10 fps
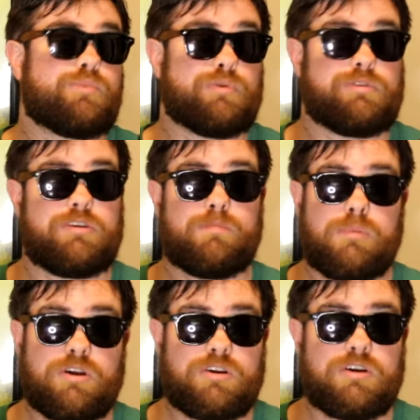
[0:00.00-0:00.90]
brutally
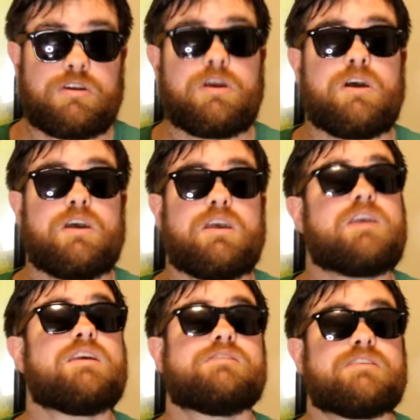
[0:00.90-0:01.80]
murdered,
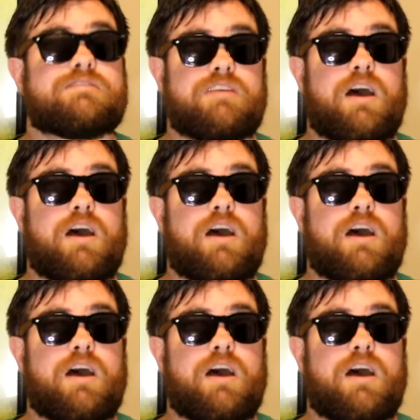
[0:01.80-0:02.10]
he does